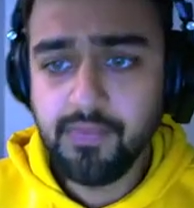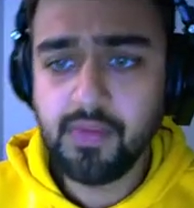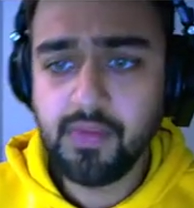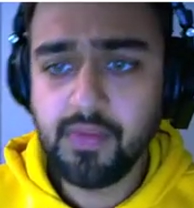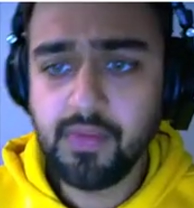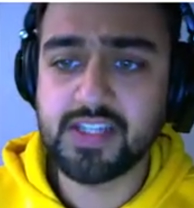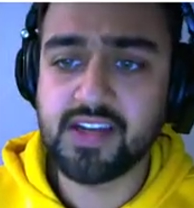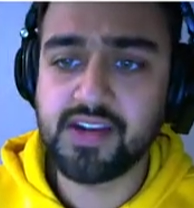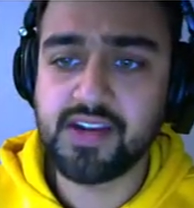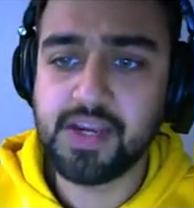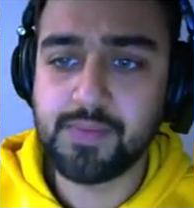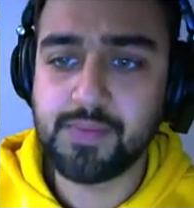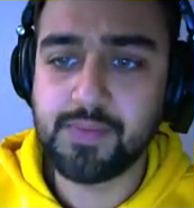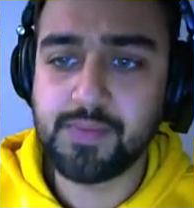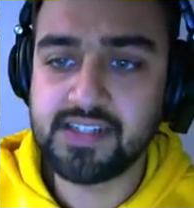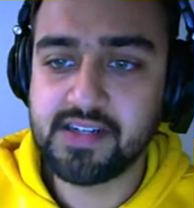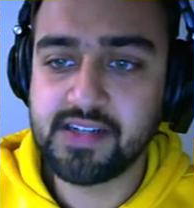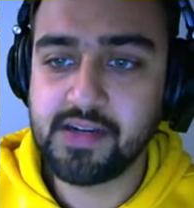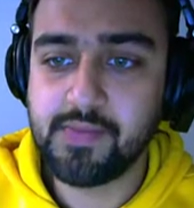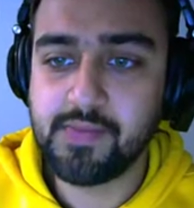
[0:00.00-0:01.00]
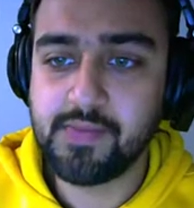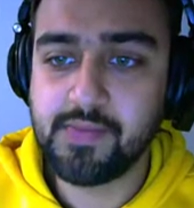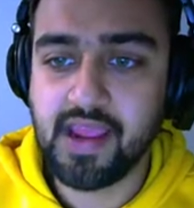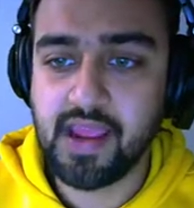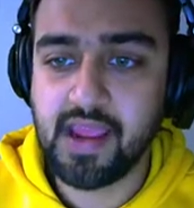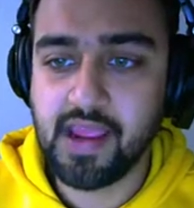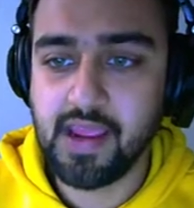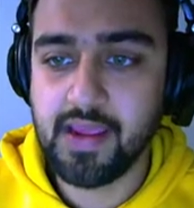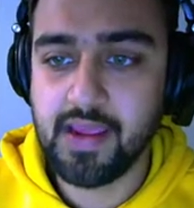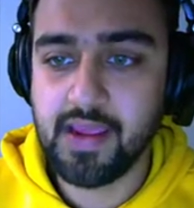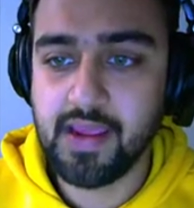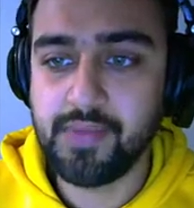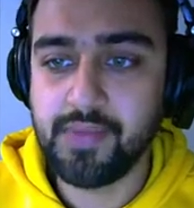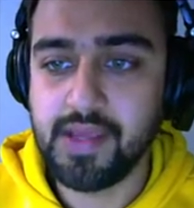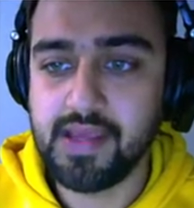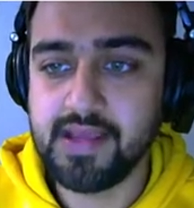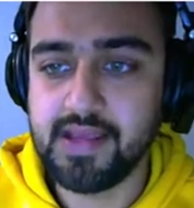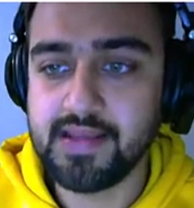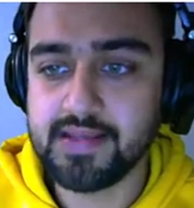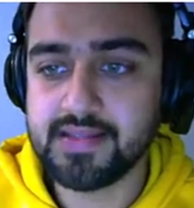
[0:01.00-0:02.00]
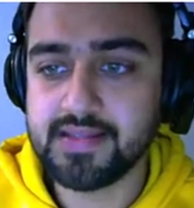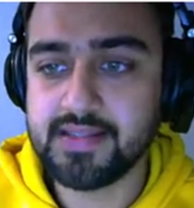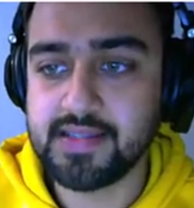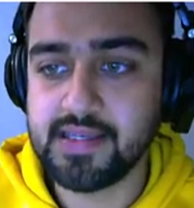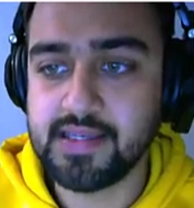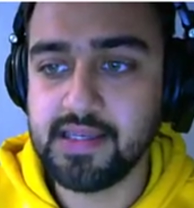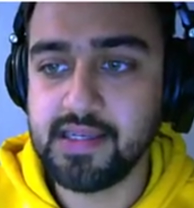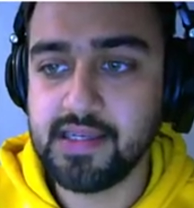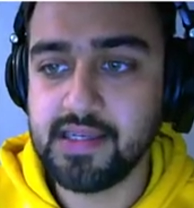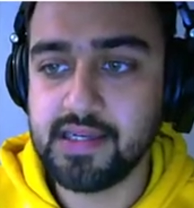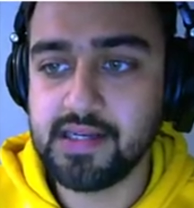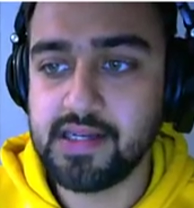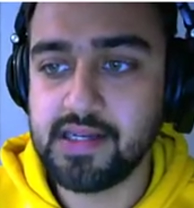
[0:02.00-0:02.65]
which are represented by A, B, C,